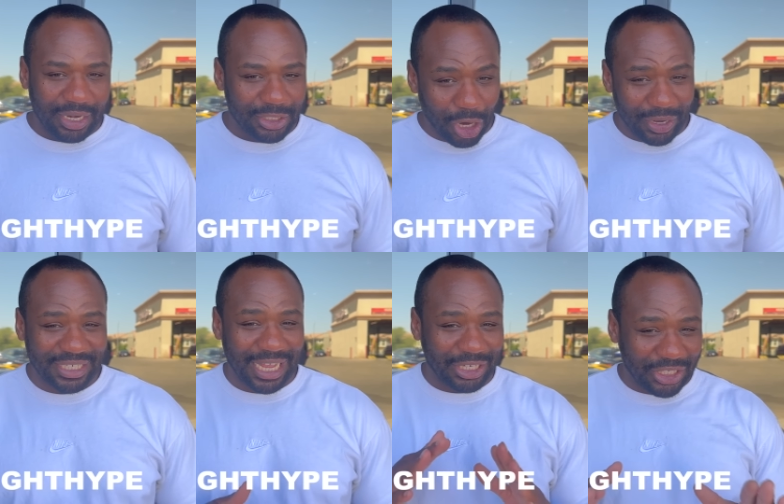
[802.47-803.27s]
Turk is
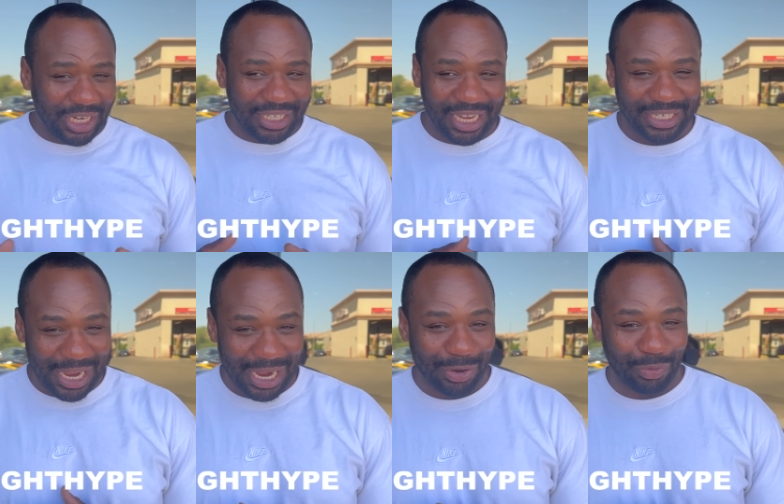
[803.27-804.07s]
out of chic like,
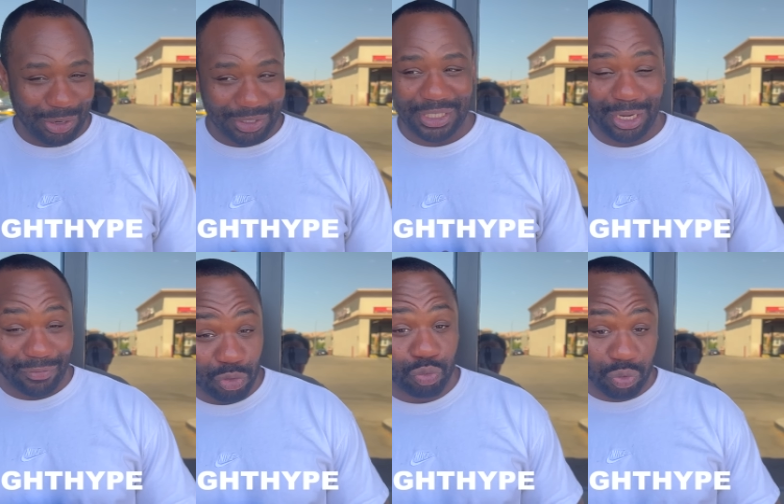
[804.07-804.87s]
nah, we gonna see if
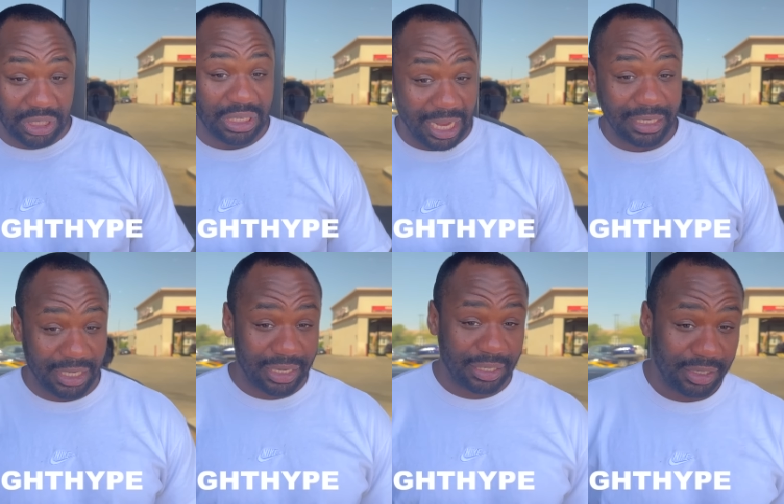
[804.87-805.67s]
you really like
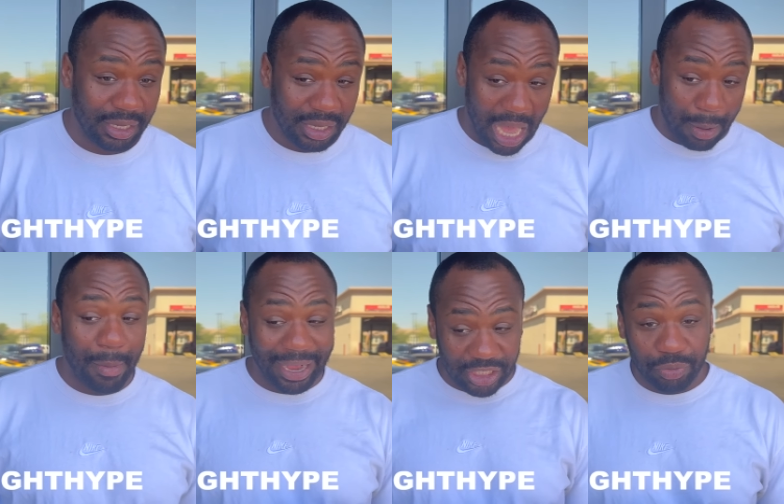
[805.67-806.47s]
that. I'm gonna
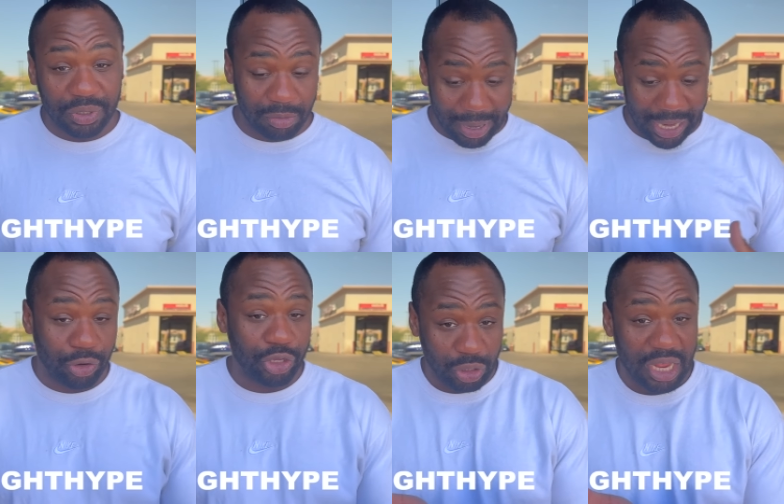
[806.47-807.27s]
match you with somebody
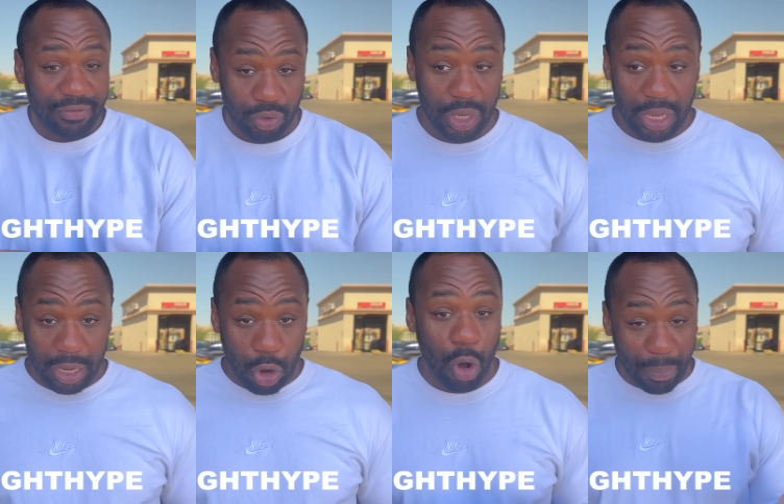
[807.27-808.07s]
on your level.
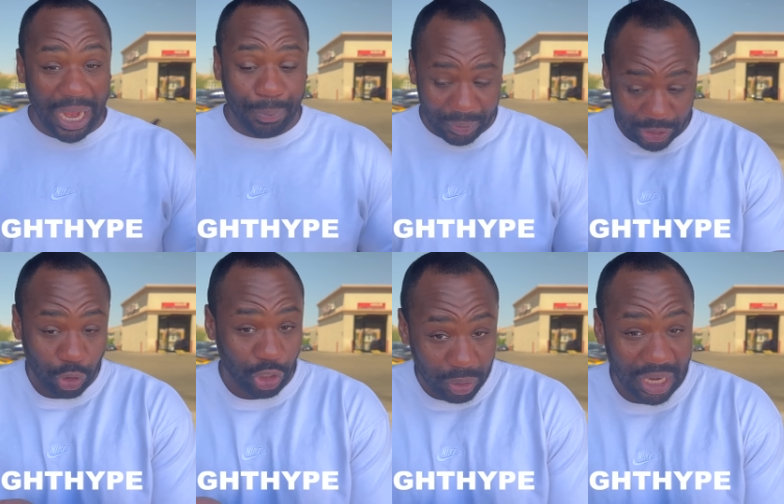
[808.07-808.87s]
On paper, that's
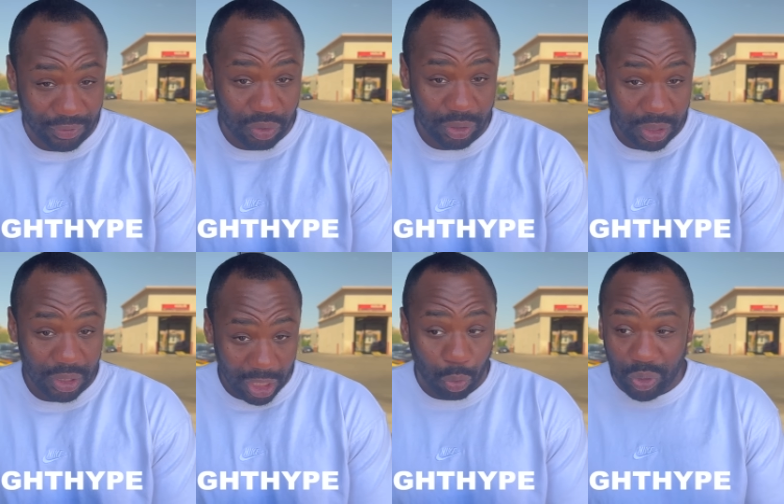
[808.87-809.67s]
on your level.
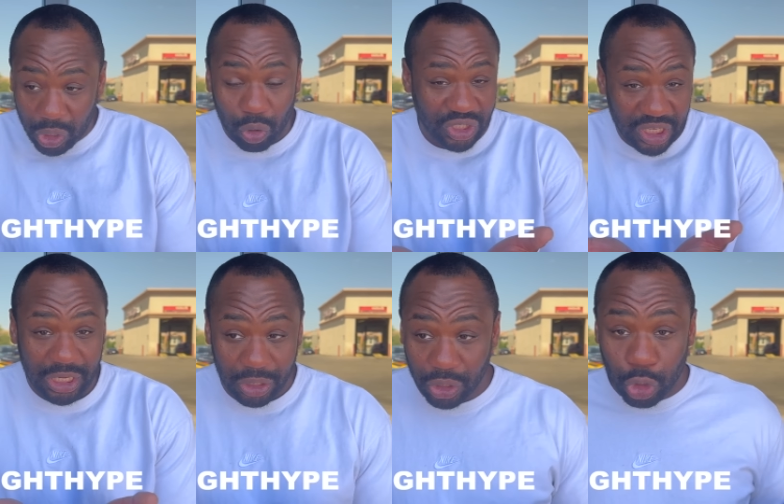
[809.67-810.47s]
And we gonna
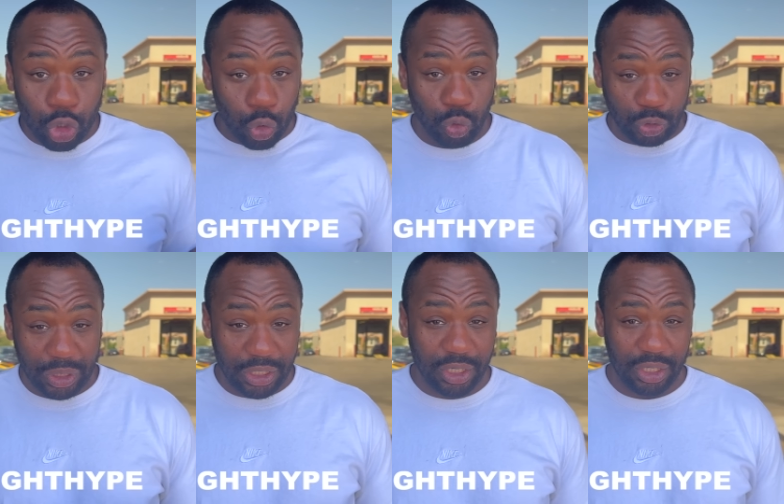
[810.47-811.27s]
see who's
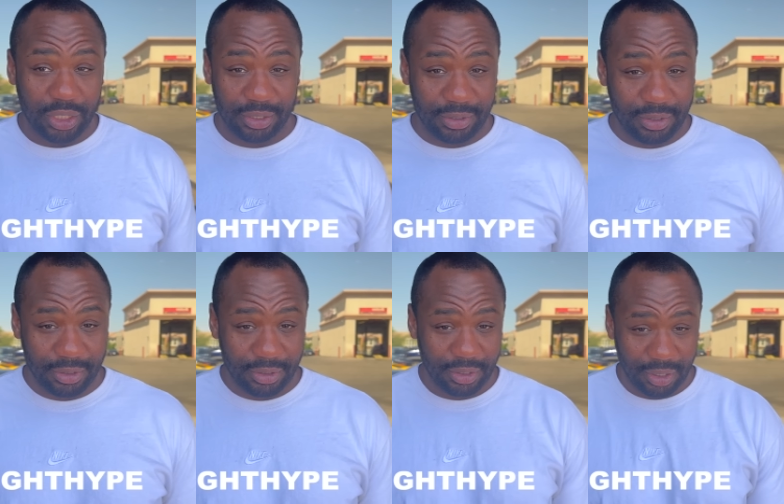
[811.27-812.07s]
really good.
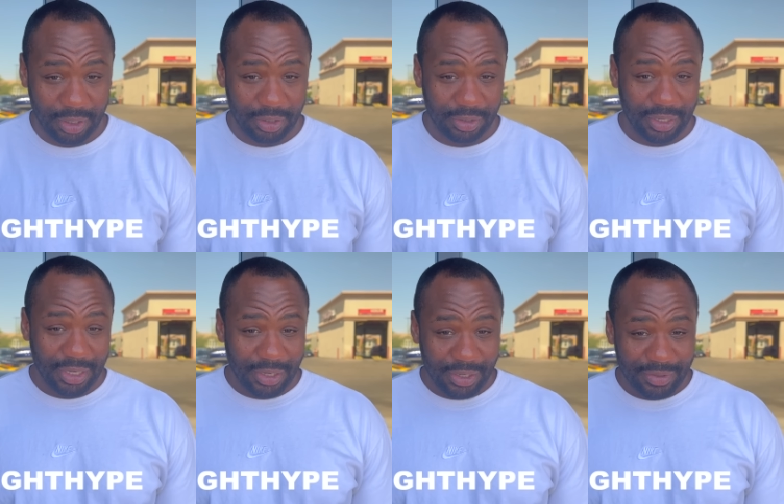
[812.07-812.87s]

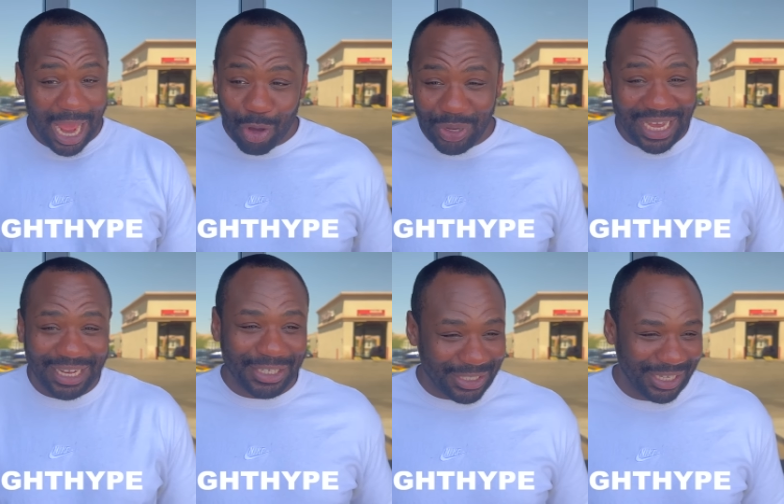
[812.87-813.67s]
Now we
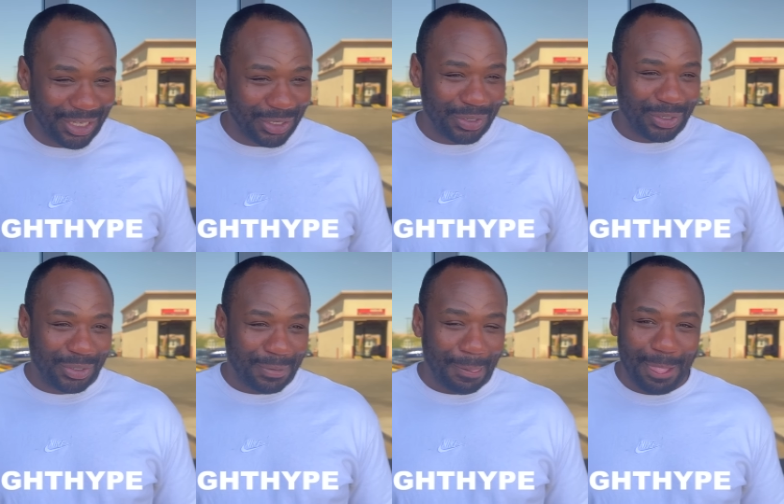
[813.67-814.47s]
got to see
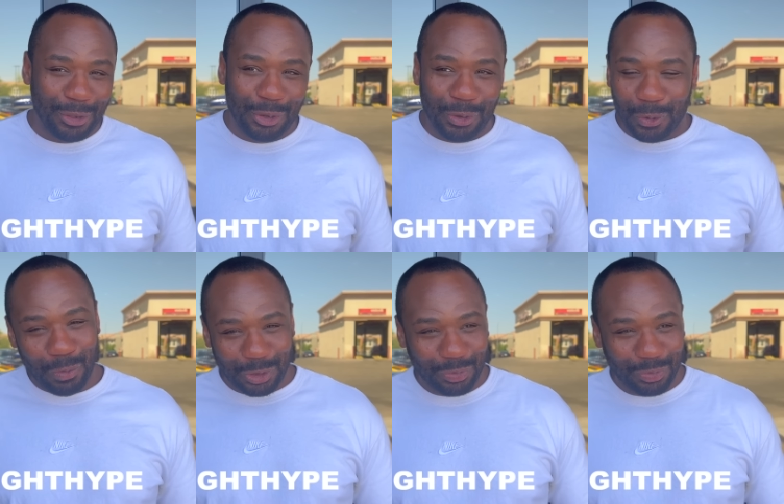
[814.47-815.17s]
who's